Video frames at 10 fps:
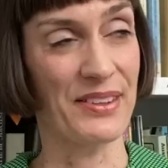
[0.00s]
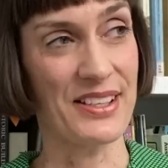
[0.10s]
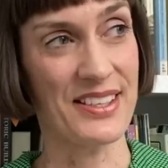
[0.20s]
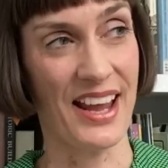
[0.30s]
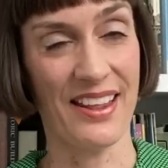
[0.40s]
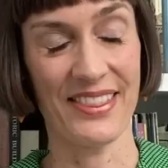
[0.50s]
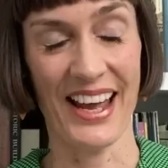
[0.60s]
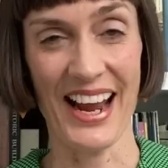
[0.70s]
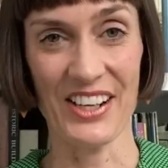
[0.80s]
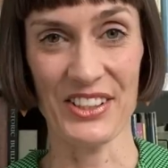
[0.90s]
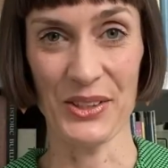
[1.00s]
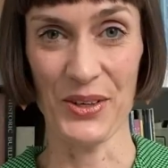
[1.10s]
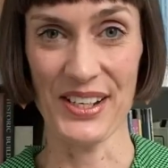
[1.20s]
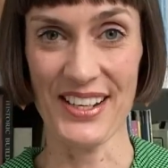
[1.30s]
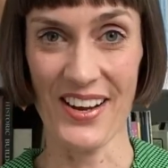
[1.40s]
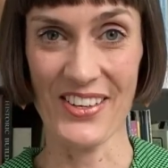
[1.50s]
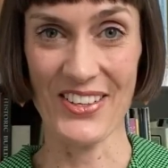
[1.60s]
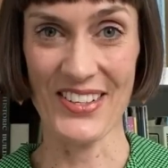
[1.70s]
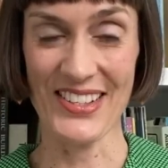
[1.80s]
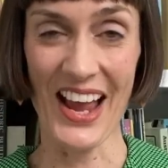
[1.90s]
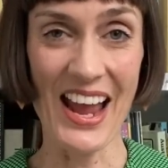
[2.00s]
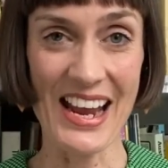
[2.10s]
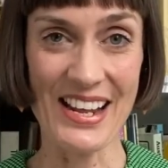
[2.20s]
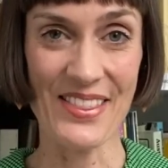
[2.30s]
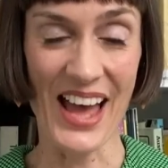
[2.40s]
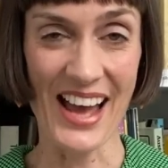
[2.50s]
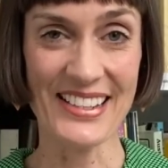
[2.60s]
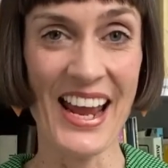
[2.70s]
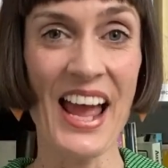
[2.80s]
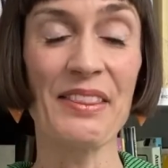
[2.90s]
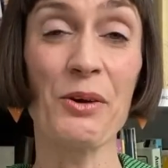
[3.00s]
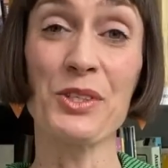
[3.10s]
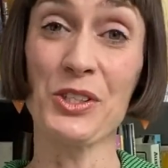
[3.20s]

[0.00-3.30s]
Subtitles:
this, and they actually got in touch to say that there was a